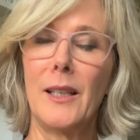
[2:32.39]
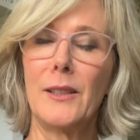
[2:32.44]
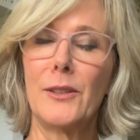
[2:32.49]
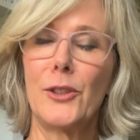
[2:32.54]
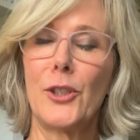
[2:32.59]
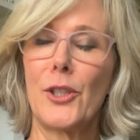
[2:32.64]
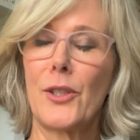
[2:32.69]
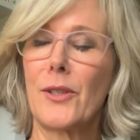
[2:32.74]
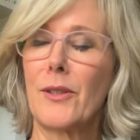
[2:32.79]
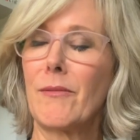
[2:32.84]

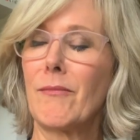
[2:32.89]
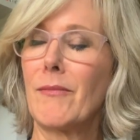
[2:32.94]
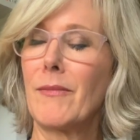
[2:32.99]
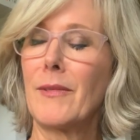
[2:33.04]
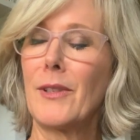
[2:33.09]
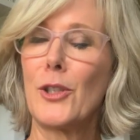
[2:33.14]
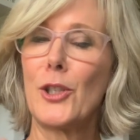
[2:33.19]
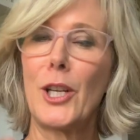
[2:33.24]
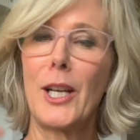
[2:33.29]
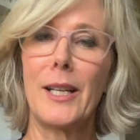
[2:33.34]
just
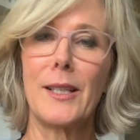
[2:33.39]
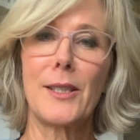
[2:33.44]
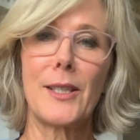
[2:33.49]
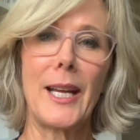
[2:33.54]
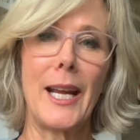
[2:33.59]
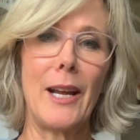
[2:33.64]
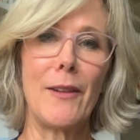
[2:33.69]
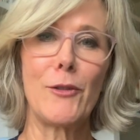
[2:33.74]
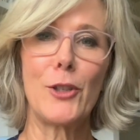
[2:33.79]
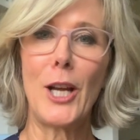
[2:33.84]
the chance
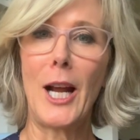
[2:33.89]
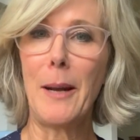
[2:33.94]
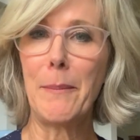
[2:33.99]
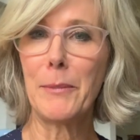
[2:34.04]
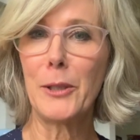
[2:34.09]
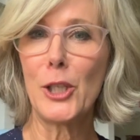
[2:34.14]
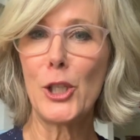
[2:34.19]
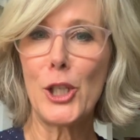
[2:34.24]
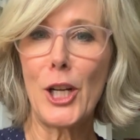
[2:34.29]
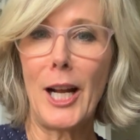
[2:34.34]
to have
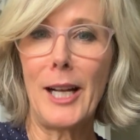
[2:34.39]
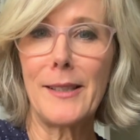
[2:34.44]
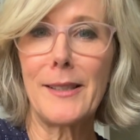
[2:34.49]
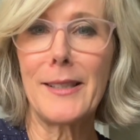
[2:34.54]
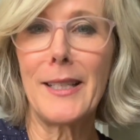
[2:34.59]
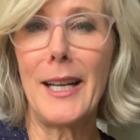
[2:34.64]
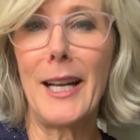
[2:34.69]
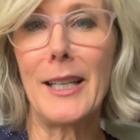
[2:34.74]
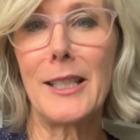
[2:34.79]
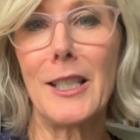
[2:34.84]
chaplain
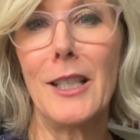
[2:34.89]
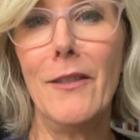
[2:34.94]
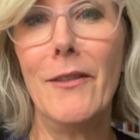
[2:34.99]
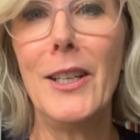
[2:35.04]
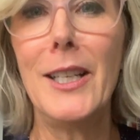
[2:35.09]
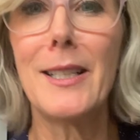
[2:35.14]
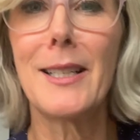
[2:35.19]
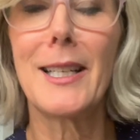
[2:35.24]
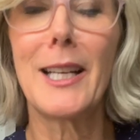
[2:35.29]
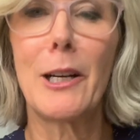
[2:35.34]
chats and
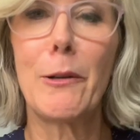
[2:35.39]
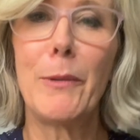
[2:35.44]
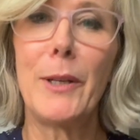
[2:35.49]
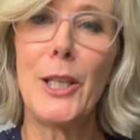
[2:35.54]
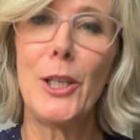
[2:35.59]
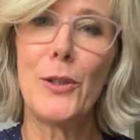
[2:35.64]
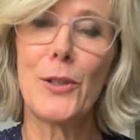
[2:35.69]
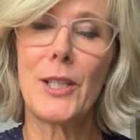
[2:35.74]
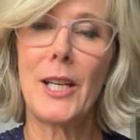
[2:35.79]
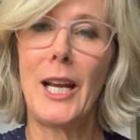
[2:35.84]
activities like
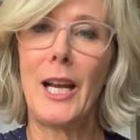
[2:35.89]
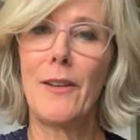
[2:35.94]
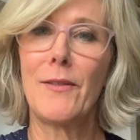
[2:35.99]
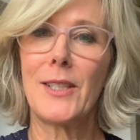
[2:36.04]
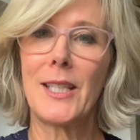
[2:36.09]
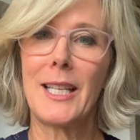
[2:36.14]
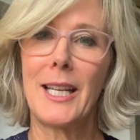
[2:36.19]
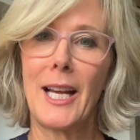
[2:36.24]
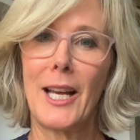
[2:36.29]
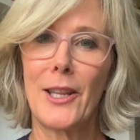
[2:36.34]
we used to
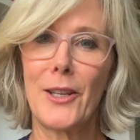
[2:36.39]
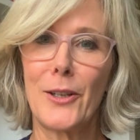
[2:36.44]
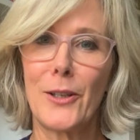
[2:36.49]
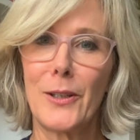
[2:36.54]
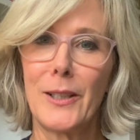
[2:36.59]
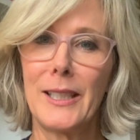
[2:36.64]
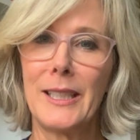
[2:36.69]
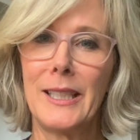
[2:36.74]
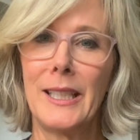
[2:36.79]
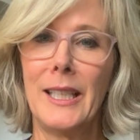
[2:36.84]
have
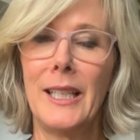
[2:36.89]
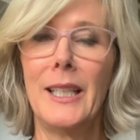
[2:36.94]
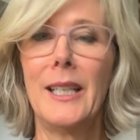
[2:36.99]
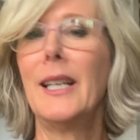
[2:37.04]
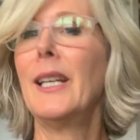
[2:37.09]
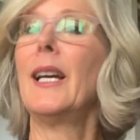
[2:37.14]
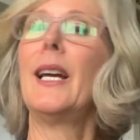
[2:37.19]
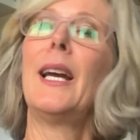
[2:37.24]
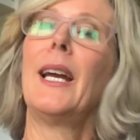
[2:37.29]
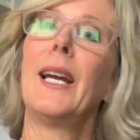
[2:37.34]
together.
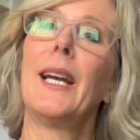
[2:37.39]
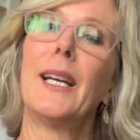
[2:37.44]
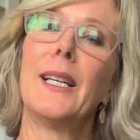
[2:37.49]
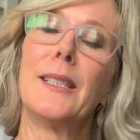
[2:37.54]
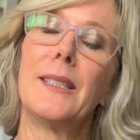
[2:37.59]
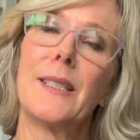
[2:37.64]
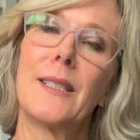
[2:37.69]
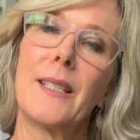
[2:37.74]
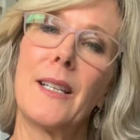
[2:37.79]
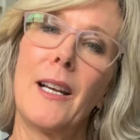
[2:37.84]

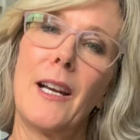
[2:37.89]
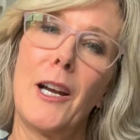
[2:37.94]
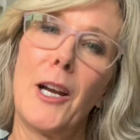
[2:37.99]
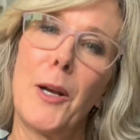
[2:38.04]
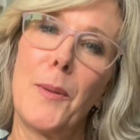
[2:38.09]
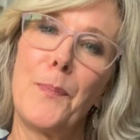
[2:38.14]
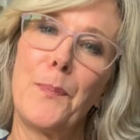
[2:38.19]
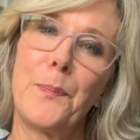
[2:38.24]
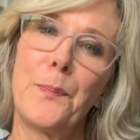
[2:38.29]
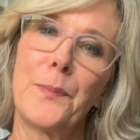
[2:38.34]
And
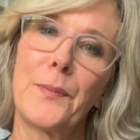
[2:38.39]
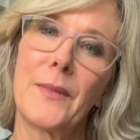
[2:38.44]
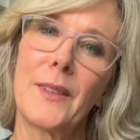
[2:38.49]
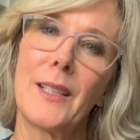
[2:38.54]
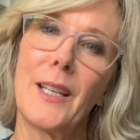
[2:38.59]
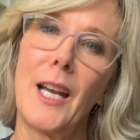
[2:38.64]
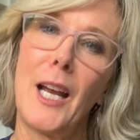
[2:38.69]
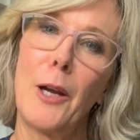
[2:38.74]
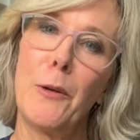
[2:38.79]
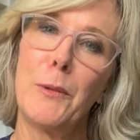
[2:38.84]

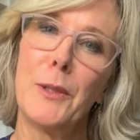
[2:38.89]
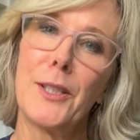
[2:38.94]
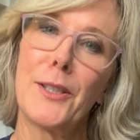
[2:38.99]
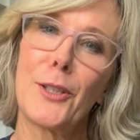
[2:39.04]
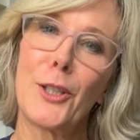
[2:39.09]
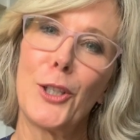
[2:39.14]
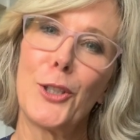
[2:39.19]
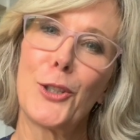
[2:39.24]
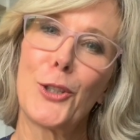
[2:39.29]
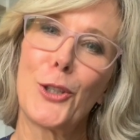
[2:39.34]
I was
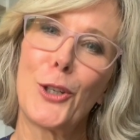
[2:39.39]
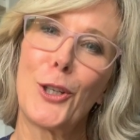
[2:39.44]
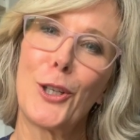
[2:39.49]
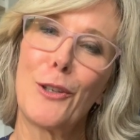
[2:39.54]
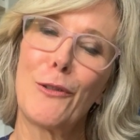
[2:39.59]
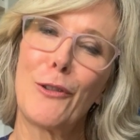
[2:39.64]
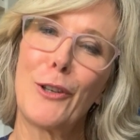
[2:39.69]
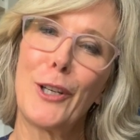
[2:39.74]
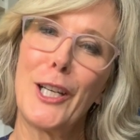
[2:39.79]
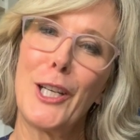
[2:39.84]

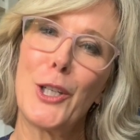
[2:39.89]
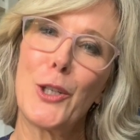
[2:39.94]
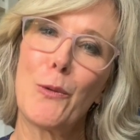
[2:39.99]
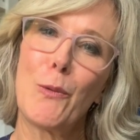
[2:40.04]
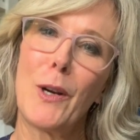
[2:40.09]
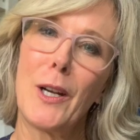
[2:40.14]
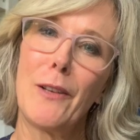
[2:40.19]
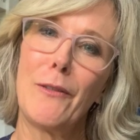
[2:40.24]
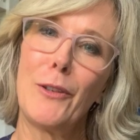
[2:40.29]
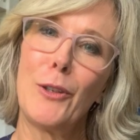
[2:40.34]
concerned for each
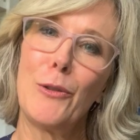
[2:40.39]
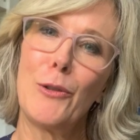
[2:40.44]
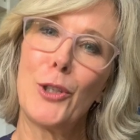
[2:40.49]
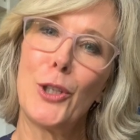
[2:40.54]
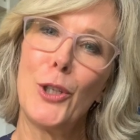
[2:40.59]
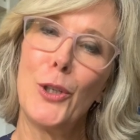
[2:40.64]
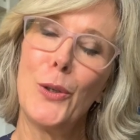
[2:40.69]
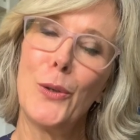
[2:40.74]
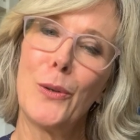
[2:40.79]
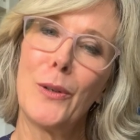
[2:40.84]
one of you
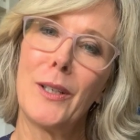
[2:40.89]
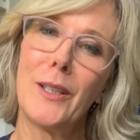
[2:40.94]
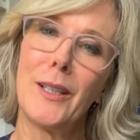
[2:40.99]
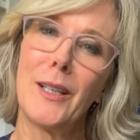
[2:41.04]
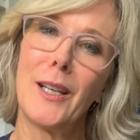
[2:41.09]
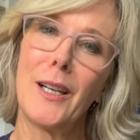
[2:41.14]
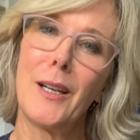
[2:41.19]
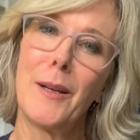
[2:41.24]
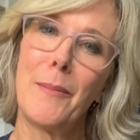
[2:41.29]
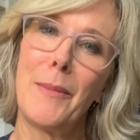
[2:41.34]
too
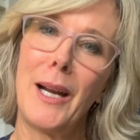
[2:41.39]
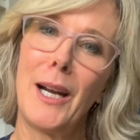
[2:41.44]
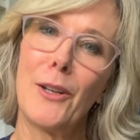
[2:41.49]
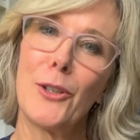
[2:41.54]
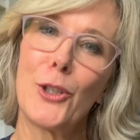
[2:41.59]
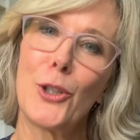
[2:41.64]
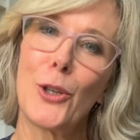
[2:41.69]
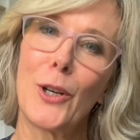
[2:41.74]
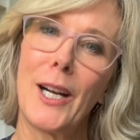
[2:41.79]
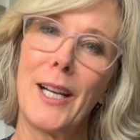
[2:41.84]

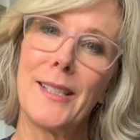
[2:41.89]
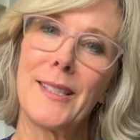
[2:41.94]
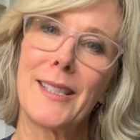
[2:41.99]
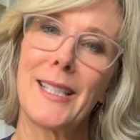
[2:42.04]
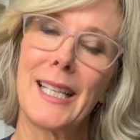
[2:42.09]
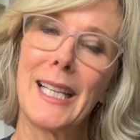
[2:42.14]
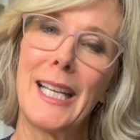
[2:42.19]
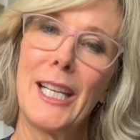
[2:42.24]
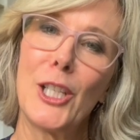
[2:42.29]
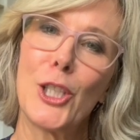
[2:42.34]
about your
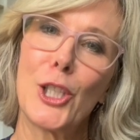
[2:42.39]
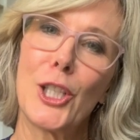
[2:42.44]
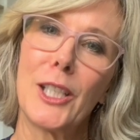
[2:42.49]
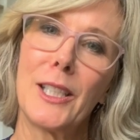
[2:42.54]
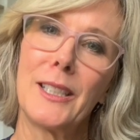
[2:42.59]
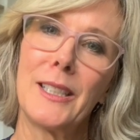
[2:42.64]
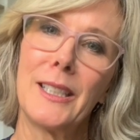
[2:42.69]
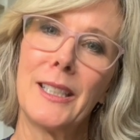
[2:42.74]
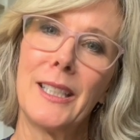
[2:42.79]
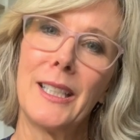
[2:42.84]

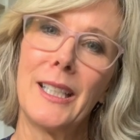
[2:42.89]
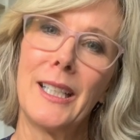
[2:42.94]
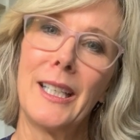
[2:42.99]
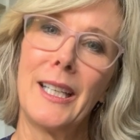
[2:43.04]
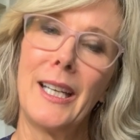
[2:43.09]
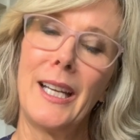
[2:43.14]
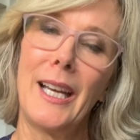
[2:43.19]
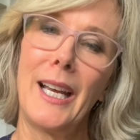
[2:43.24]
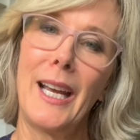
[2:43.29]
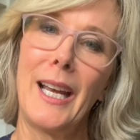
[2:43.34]
isolation.
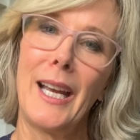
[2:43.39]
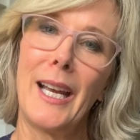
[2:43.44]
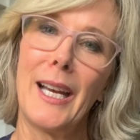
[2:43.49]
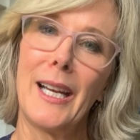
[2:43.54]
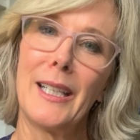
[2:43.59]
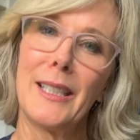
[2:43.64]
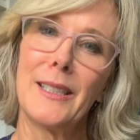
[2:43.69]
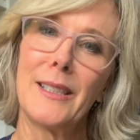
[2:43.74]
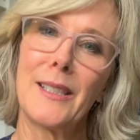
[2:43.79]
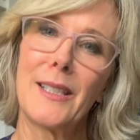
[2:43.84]

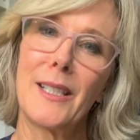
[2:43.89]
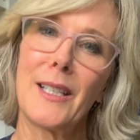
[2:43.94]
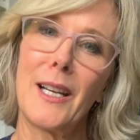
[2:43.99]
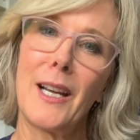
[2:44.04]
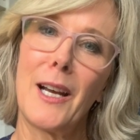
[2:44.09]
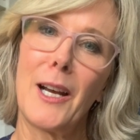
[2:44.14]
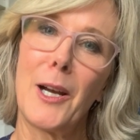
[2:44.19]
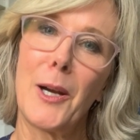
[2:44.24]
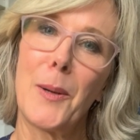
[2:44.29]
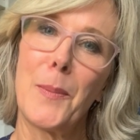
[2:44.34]
And
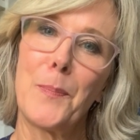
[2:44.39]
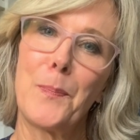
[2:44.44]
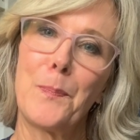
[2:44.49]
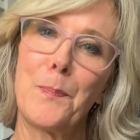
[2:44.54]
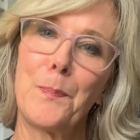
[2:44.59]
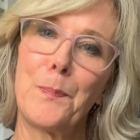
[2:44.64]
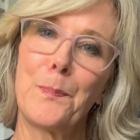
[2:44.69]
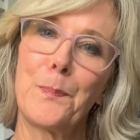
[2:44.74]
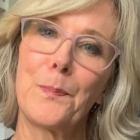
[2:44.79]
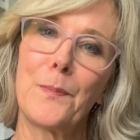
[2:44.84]

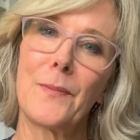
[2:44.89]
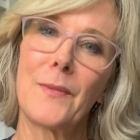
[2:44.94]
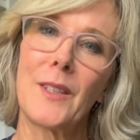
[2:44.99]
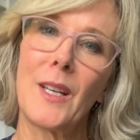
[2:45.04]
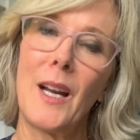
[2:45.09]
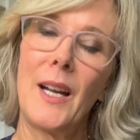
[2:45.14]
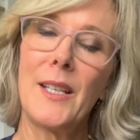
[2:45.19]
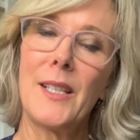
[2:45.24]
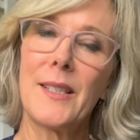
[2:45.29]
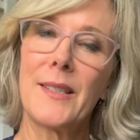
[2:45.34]

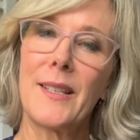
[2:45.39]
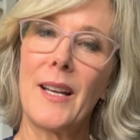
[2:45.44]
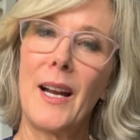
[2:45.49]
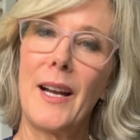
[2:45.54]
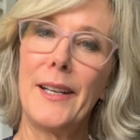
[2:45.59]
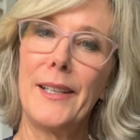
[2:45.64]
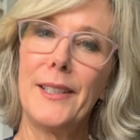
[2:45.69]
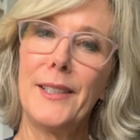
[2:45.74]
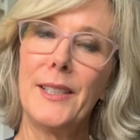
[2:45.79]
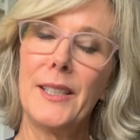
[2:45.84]
I
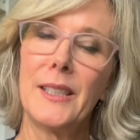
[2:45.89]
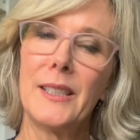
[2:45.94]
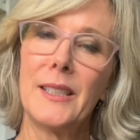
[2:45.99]
decided